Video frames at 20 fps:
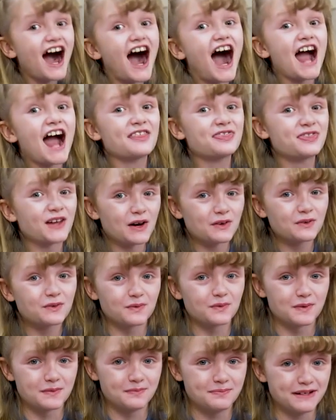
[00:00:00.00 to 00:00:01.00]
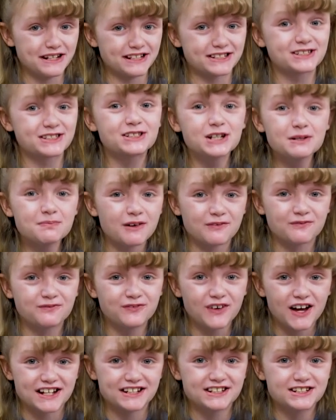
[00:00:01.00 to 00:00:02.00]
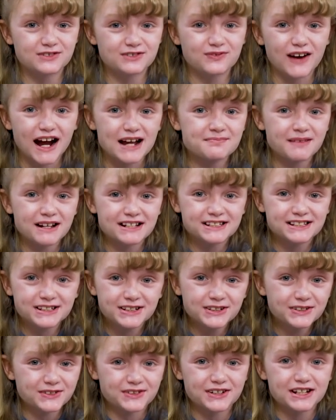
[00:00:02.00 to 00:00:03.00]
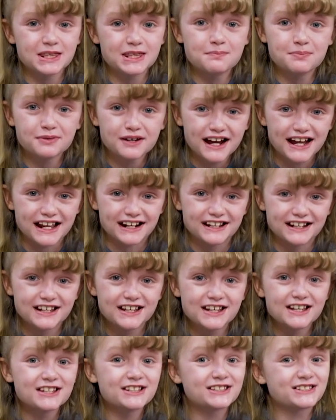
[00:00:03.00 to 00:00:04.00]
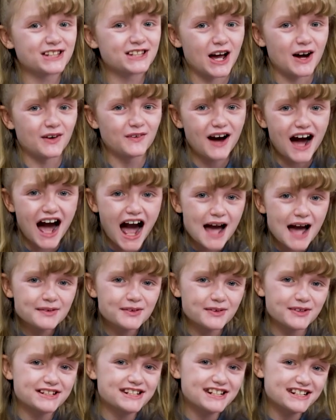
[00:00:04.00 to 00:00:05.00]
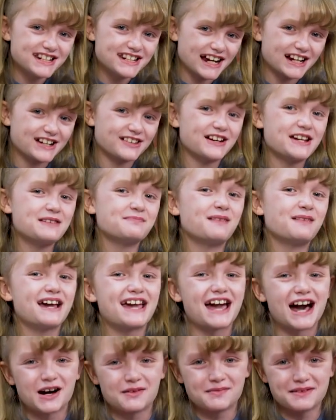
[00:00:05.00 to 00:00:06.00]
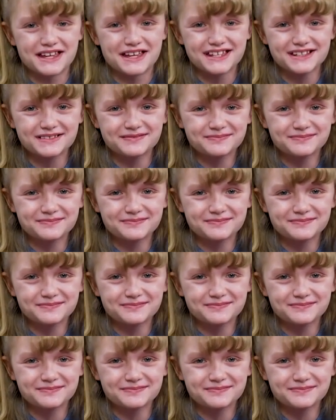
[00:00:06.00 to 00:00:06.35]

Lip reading: I thought it would be super fun to ride my scooter in the parade, so I'm going to decorate my helmet.